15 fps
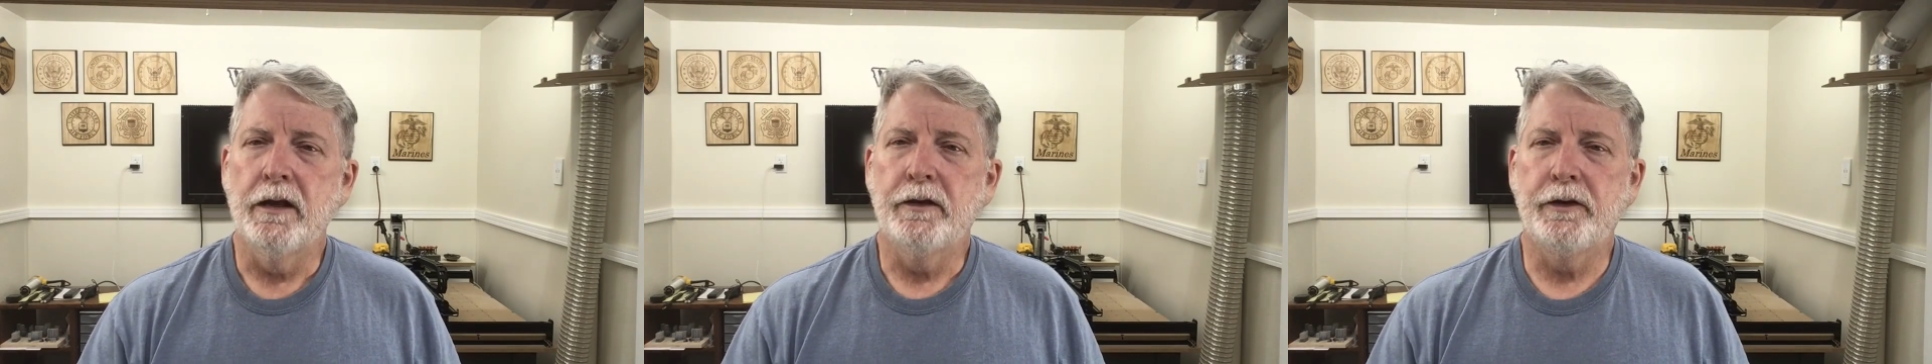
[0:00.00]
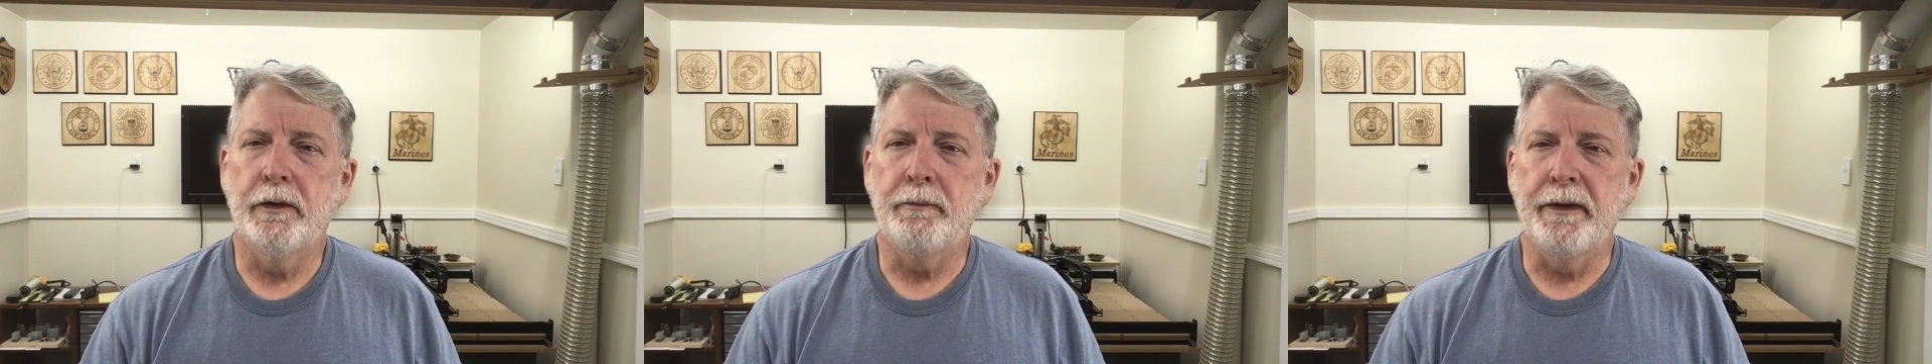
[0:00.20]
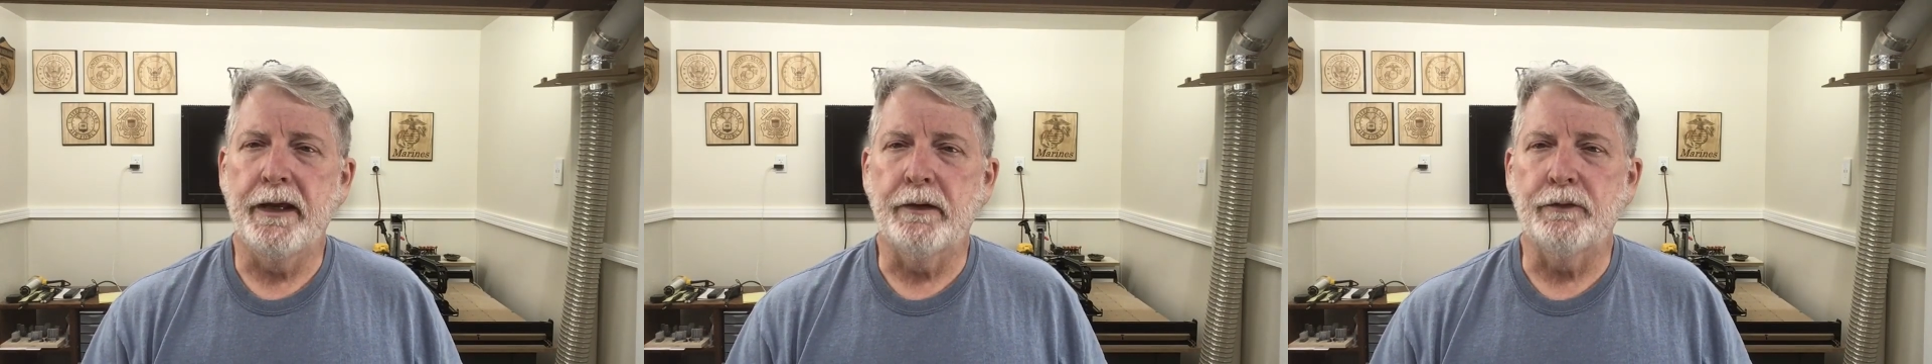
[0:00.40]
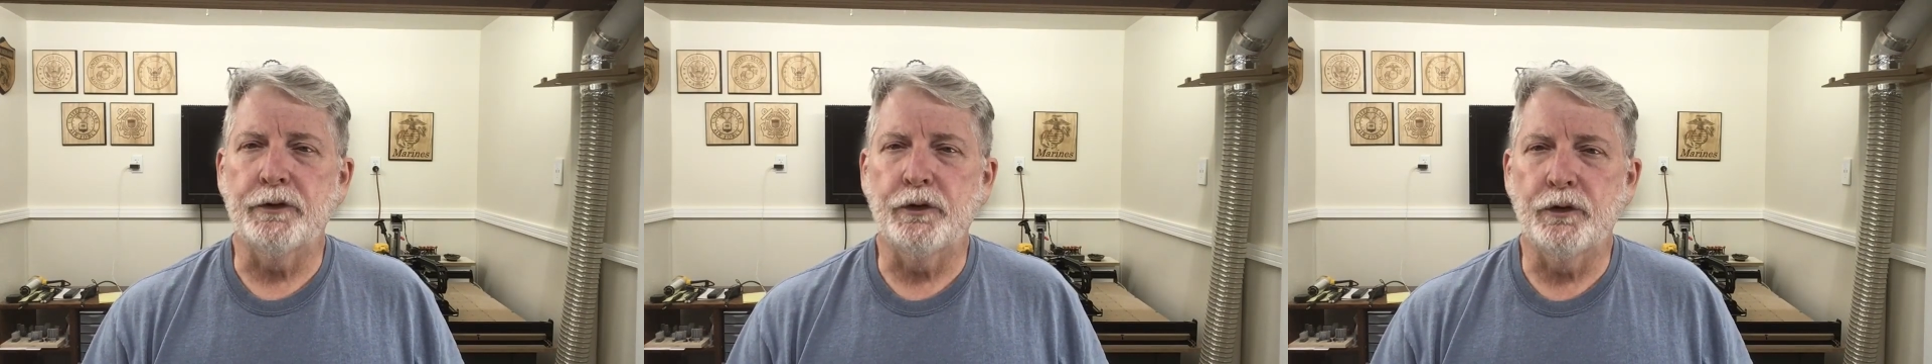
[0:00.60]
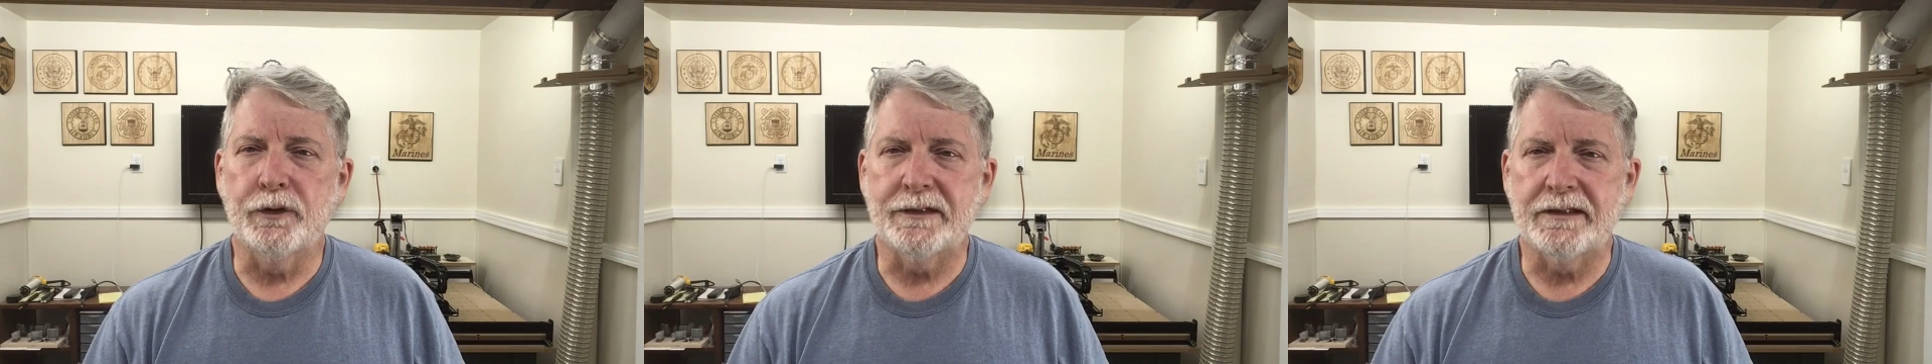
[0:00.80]
to be able
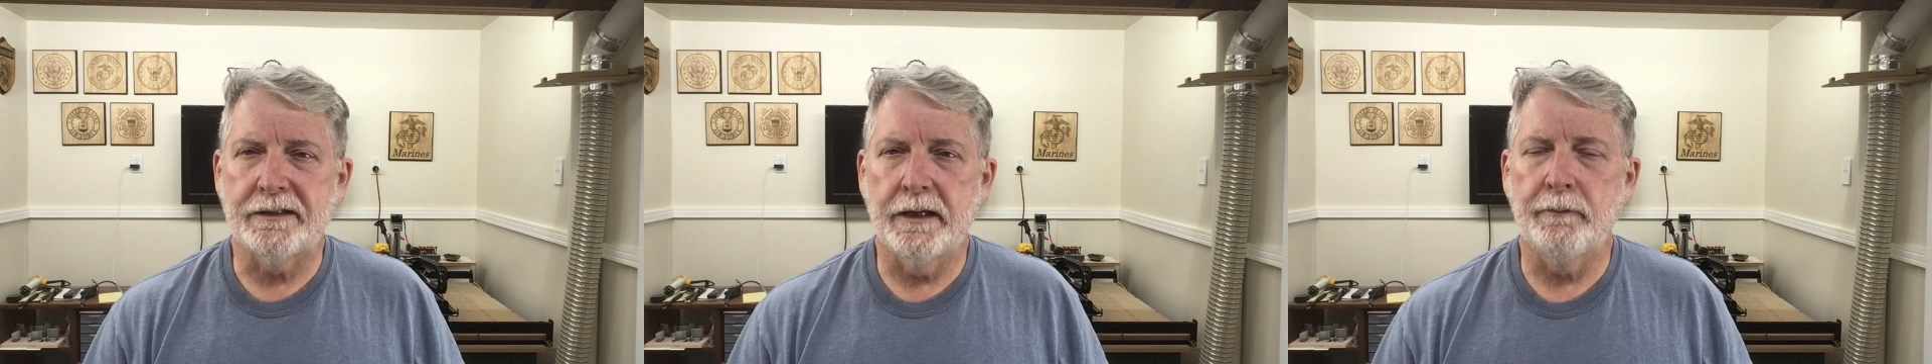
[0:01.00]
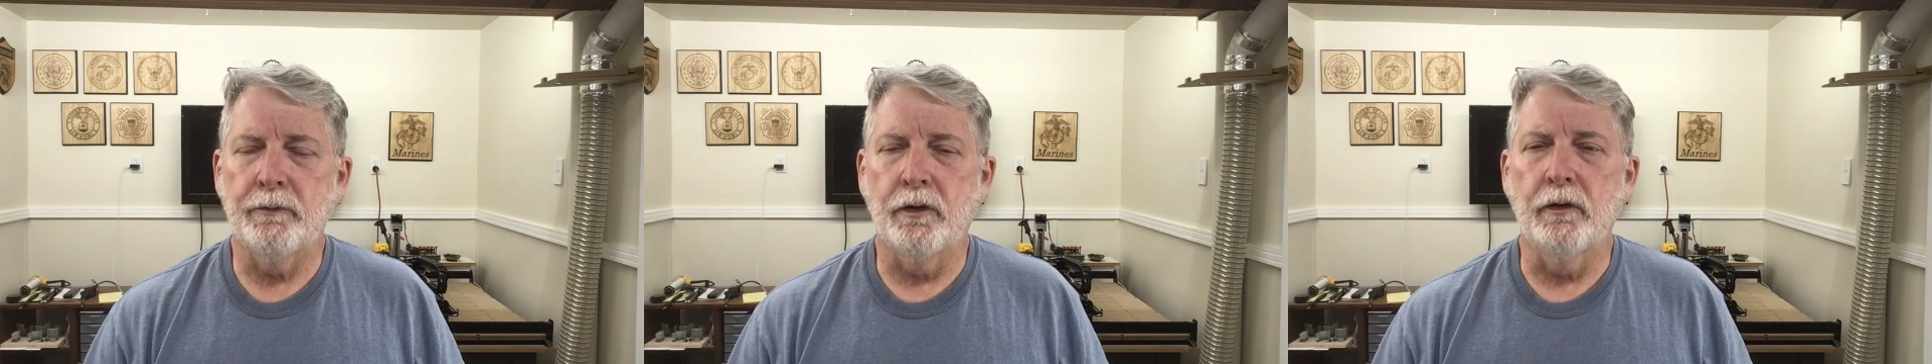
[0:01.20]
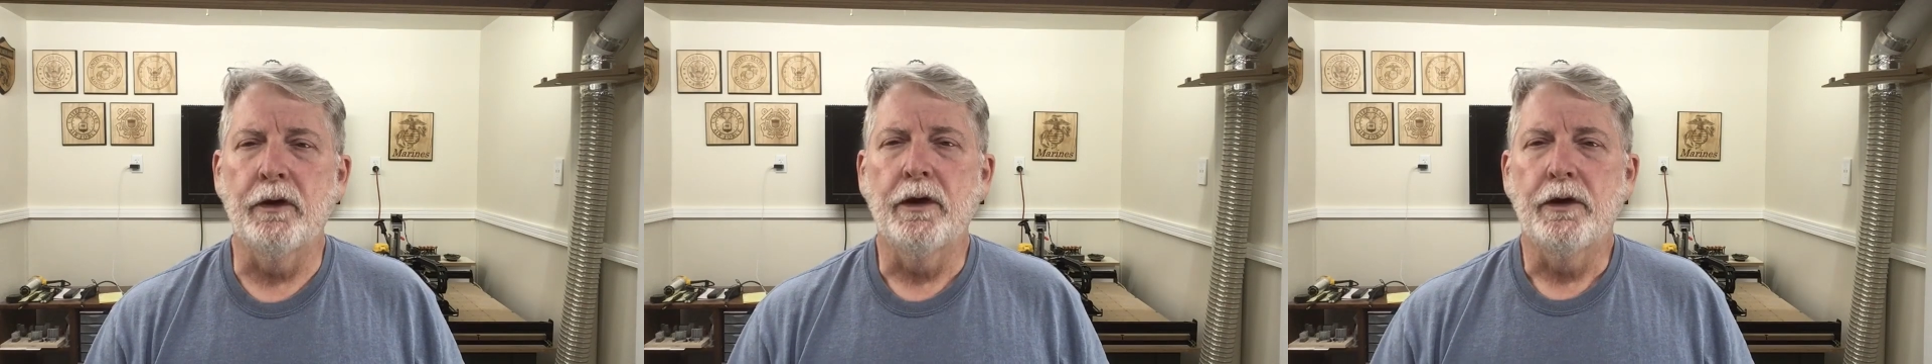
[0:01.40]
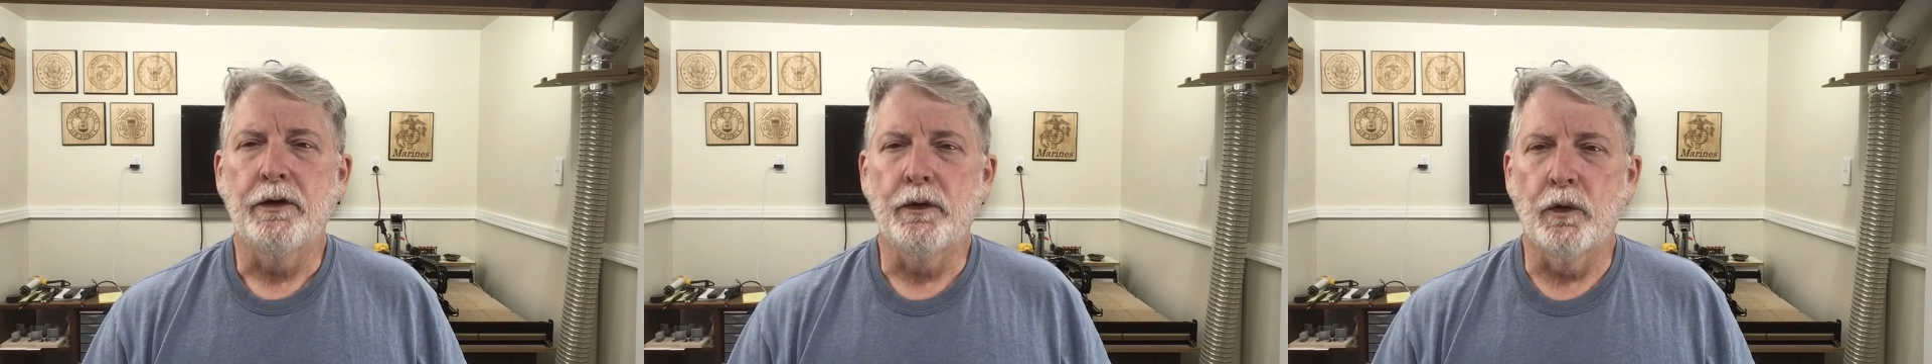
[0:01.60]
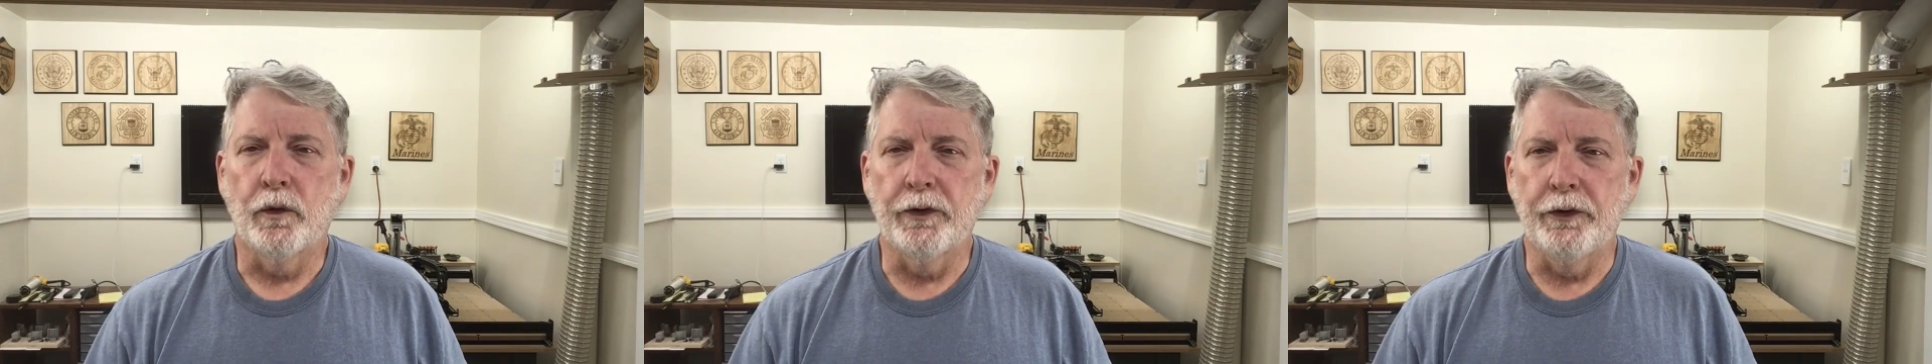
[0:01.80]
to assemble
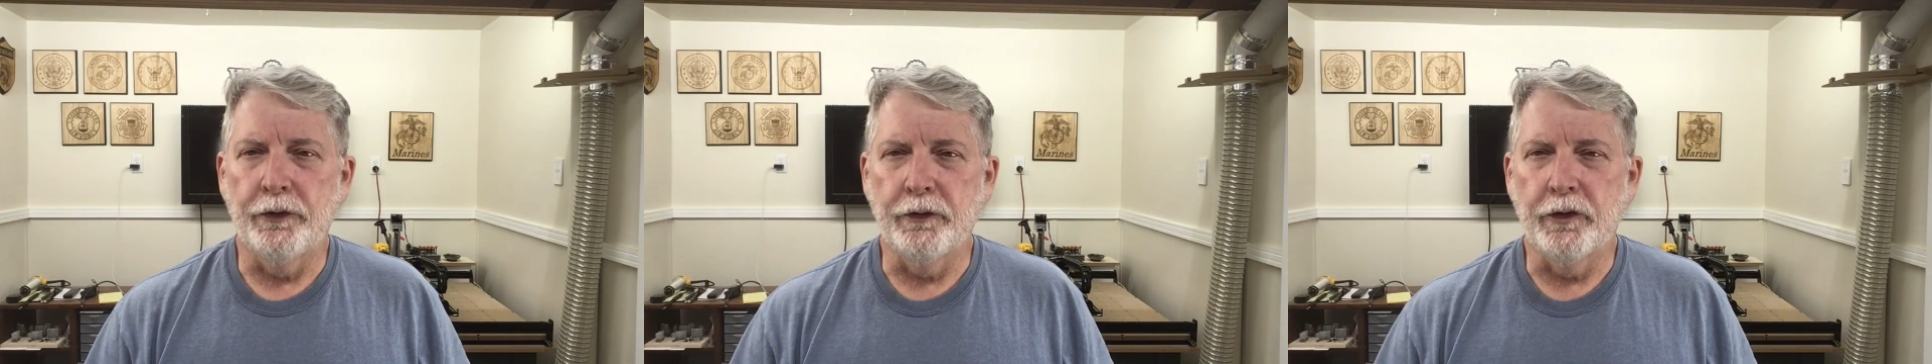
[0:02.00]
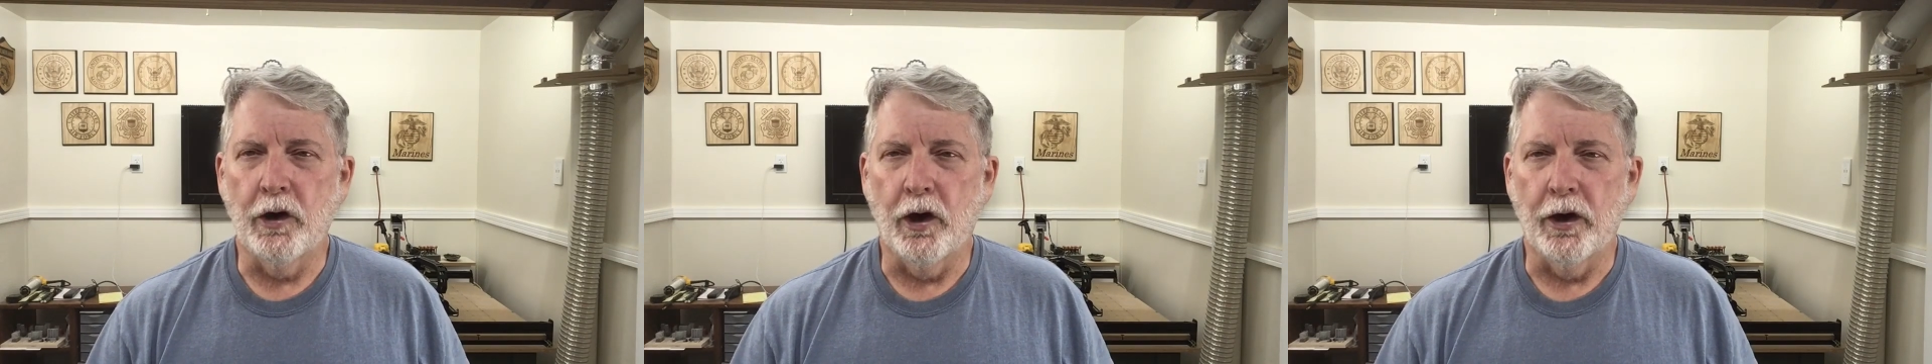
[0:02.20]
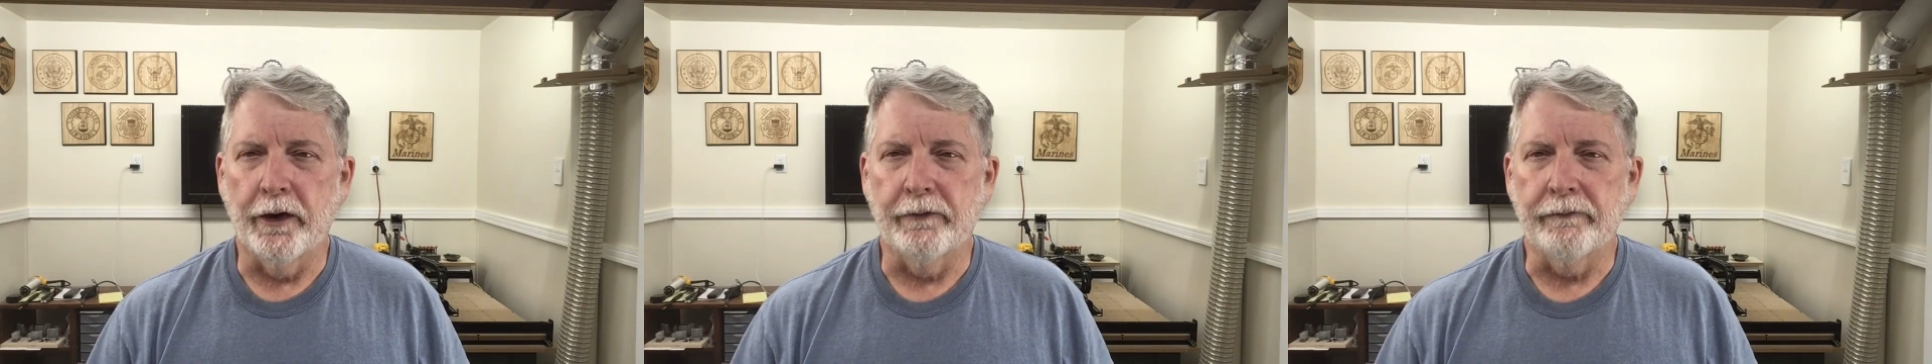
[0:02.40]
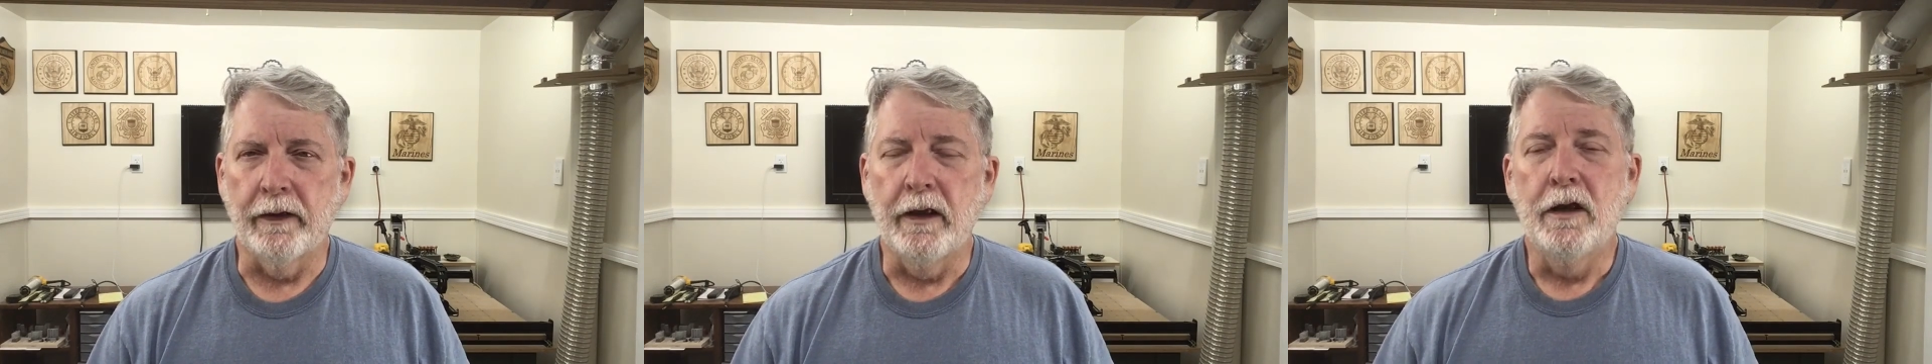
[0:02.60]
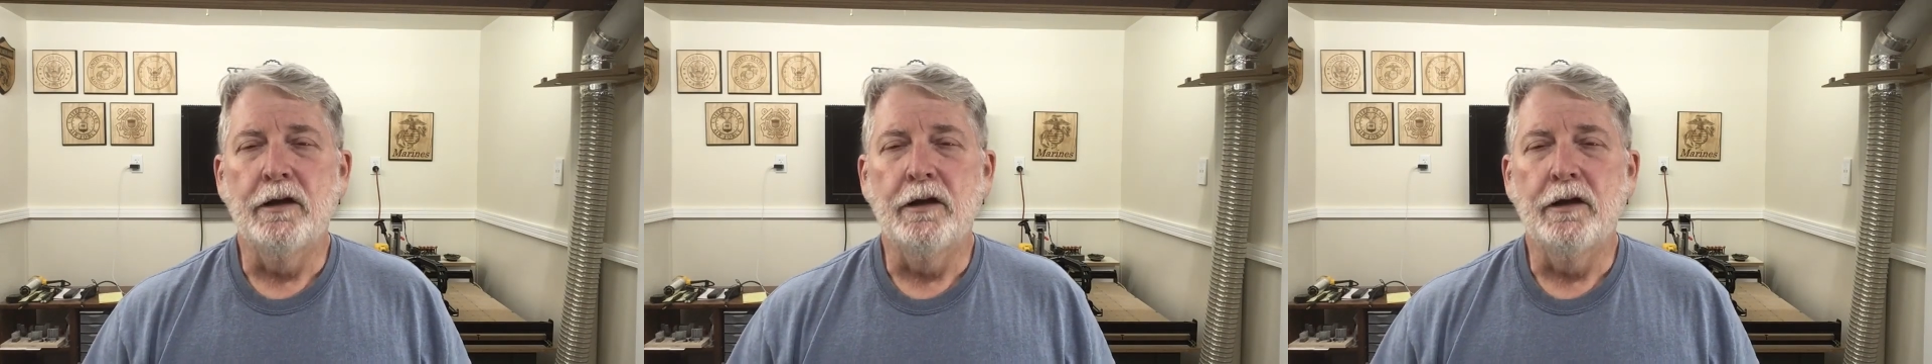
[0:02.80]
your NEW-Carve.